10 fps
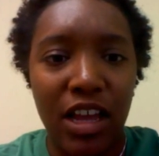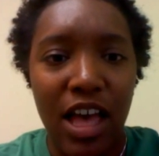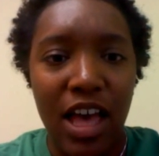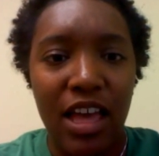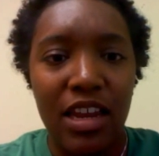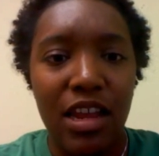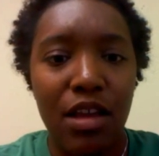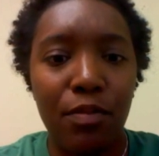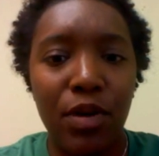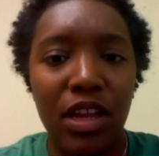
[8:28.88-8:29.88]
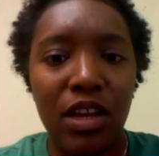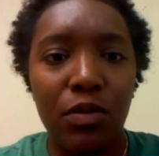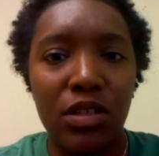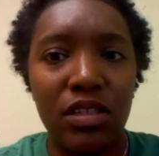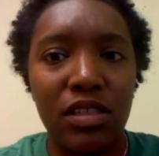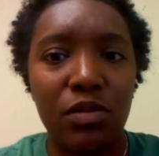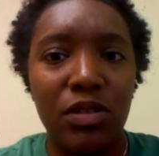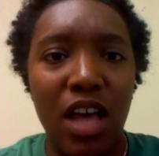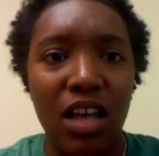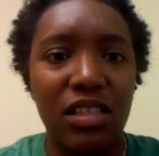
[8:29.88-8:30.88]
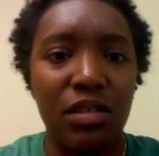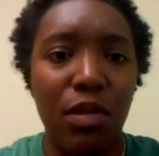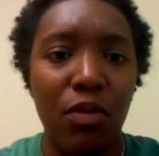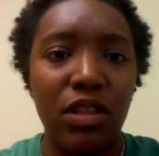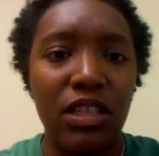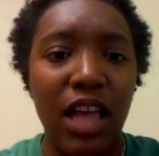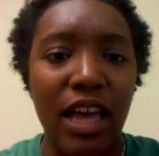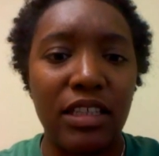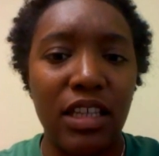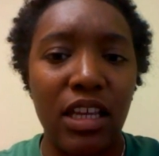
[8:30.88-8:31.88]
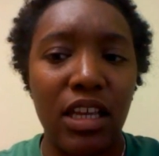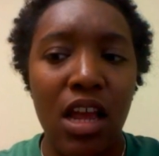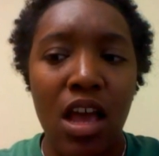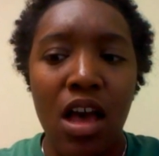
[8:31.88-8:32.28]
got, but it was awesome. I really liked it.